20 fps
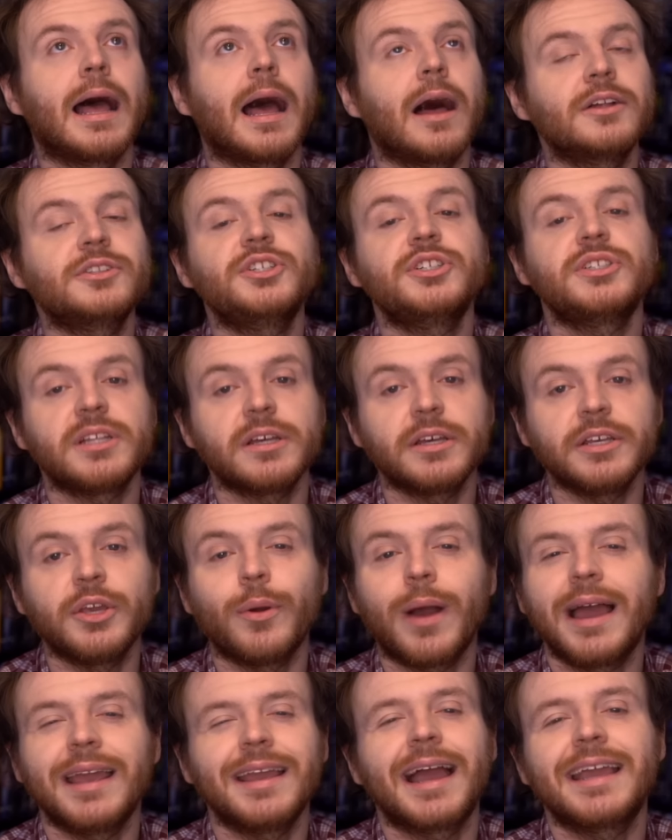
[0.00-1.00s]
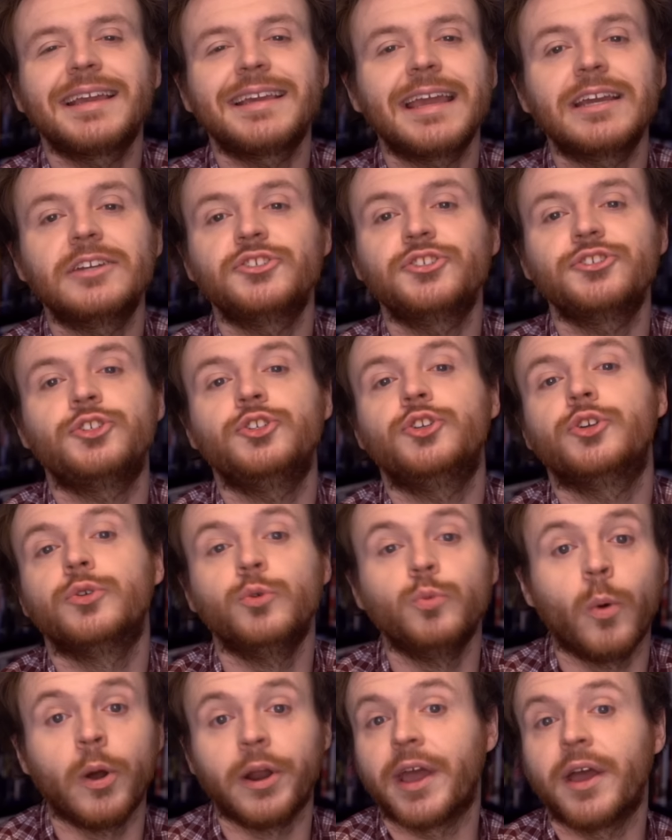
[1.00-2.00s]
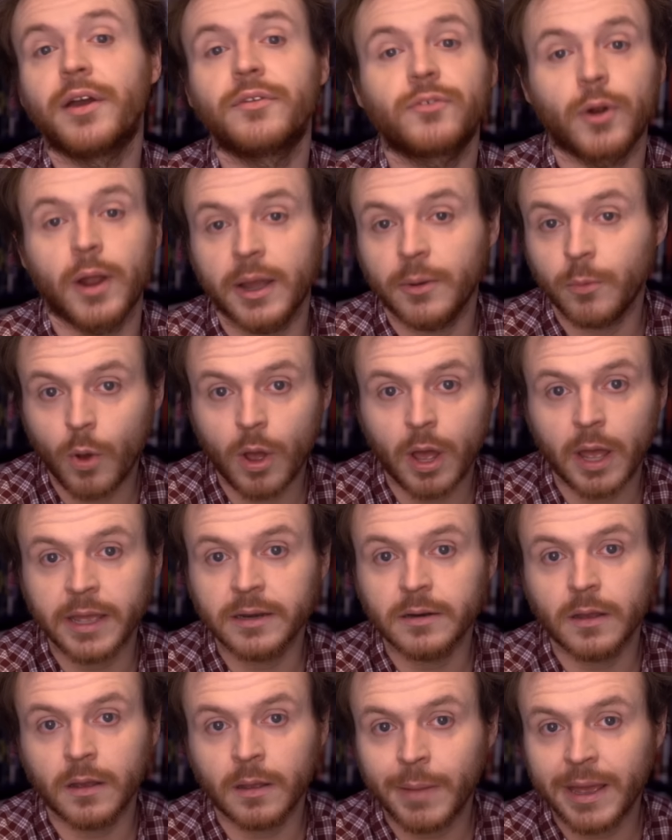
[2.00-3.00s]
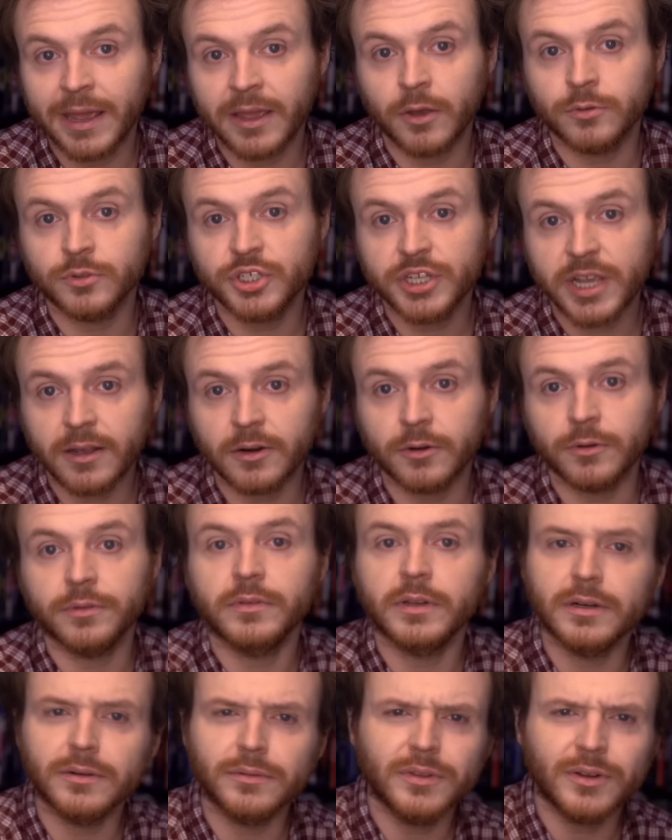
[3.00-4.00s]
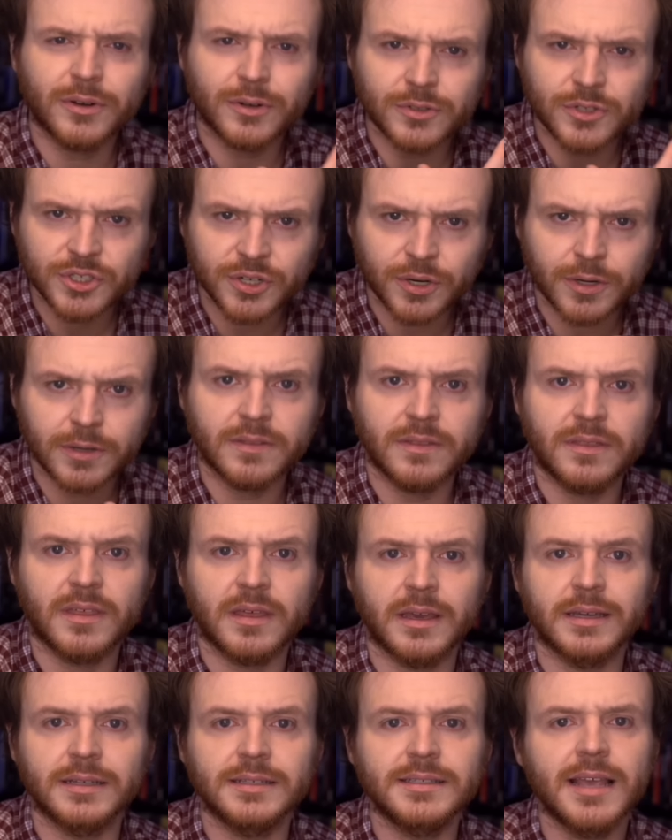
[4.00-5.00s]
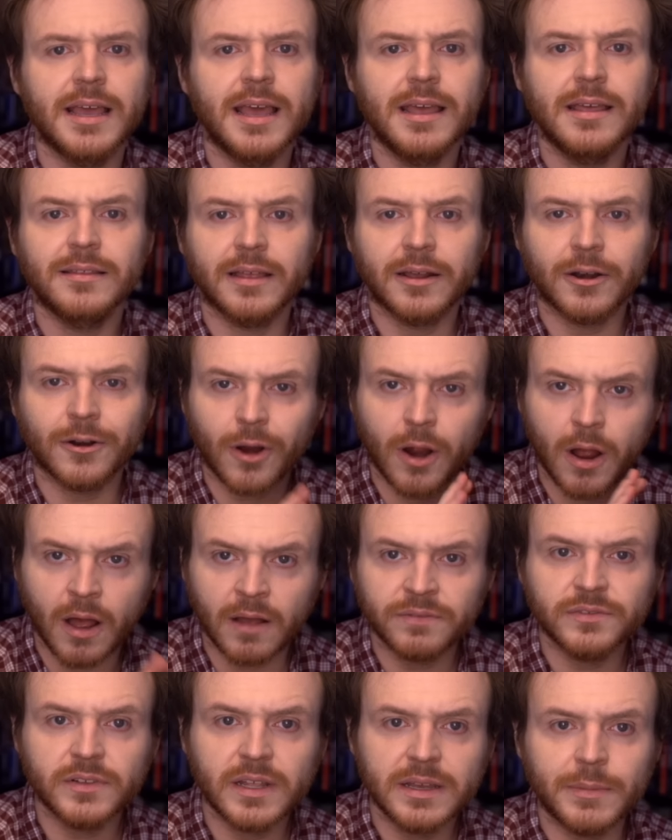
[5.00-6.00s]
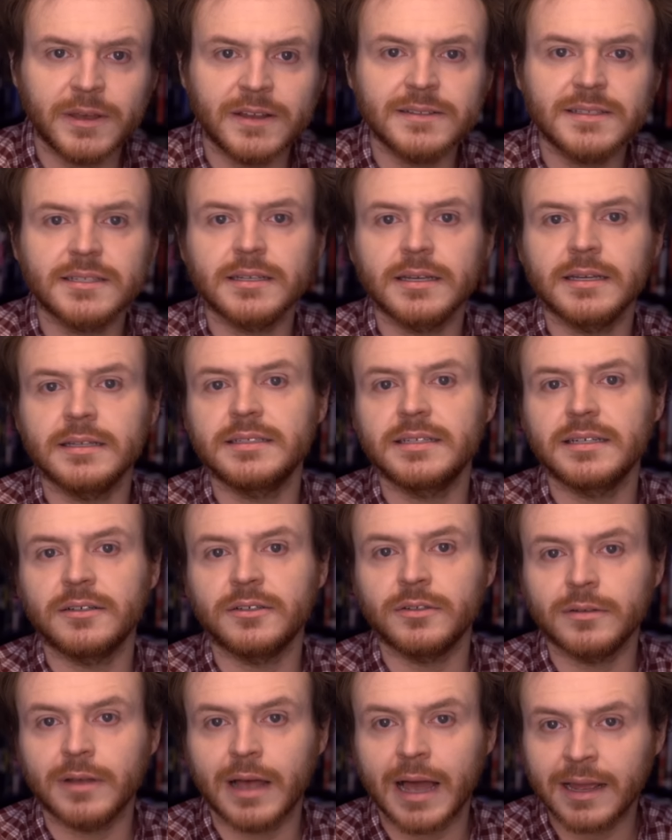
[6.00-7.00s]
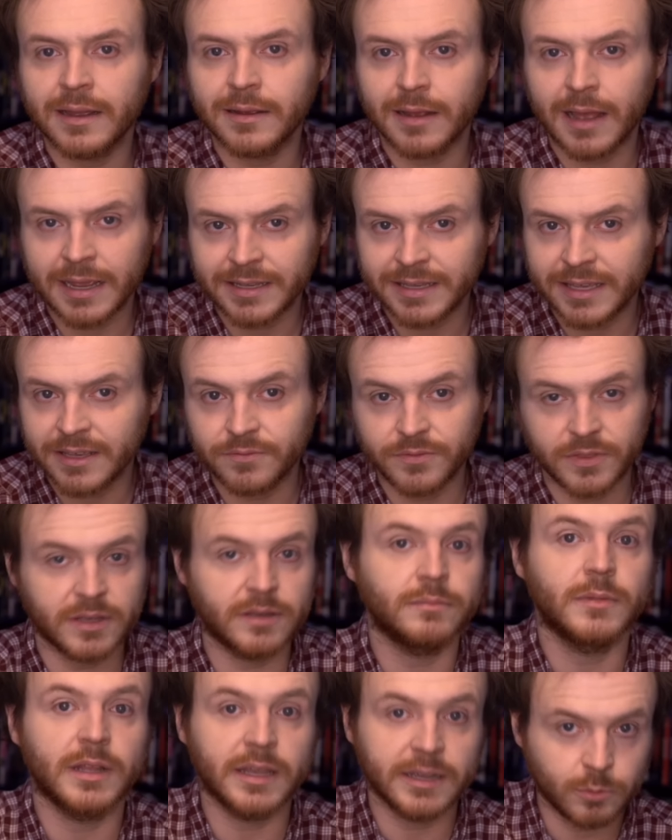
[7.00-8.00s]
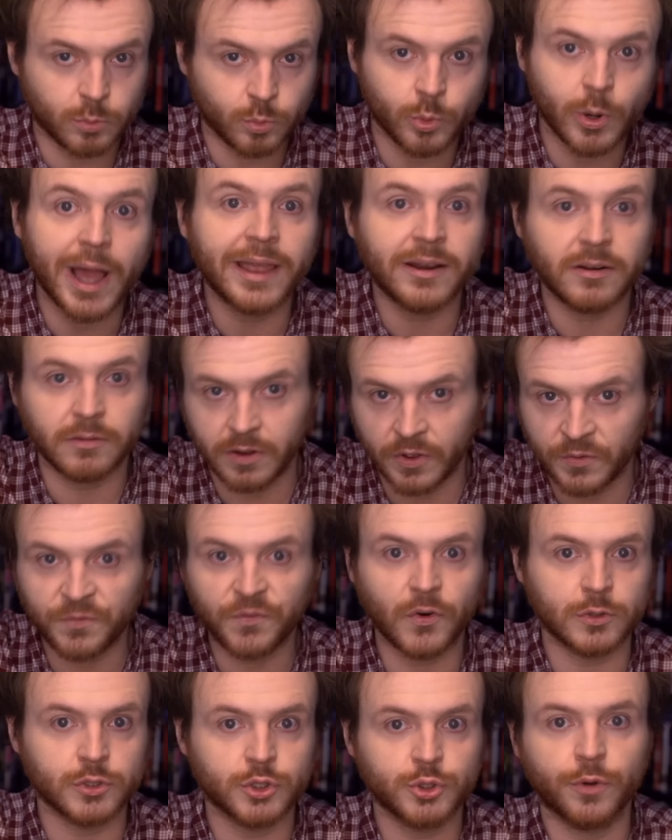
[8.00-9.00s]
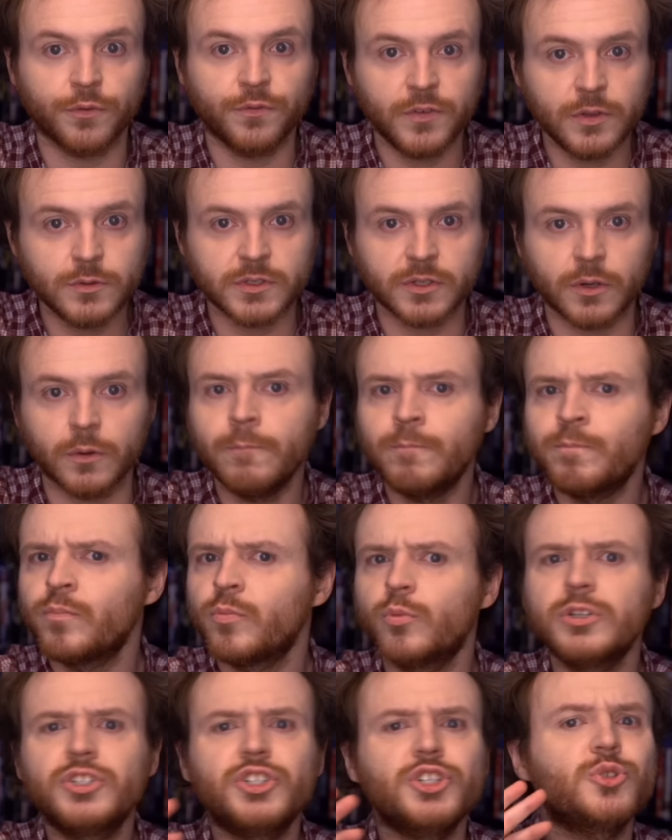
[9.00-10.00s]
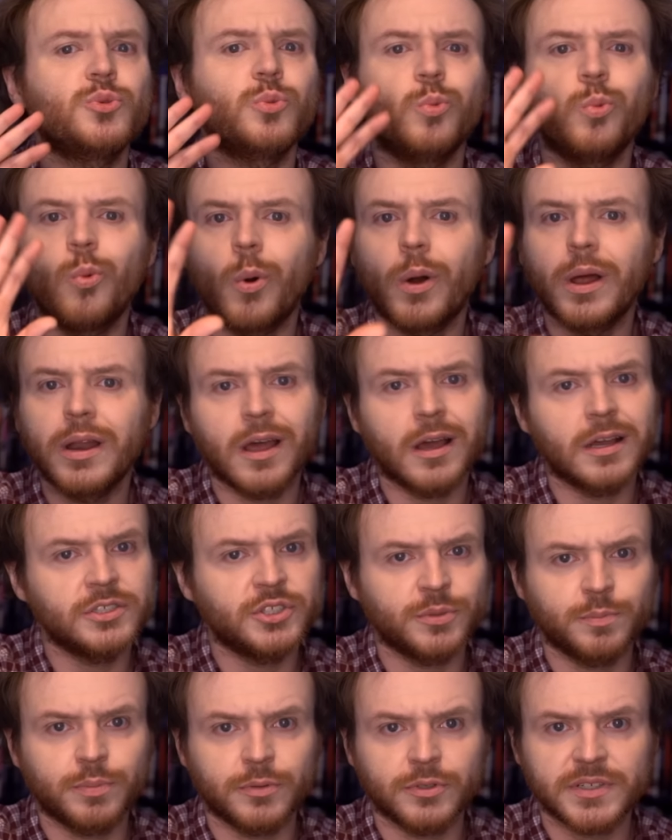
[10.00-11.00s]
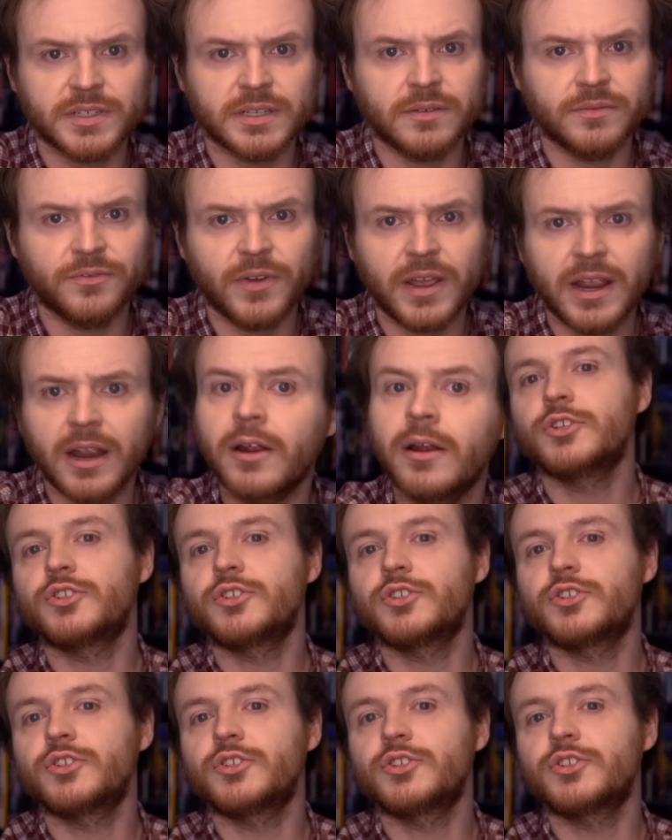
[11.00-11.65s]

I'll just tell you, I can't just do whatever I want on my own channel. There are certain things that are off limits until I give them like right of first refusal, which is 100% fair.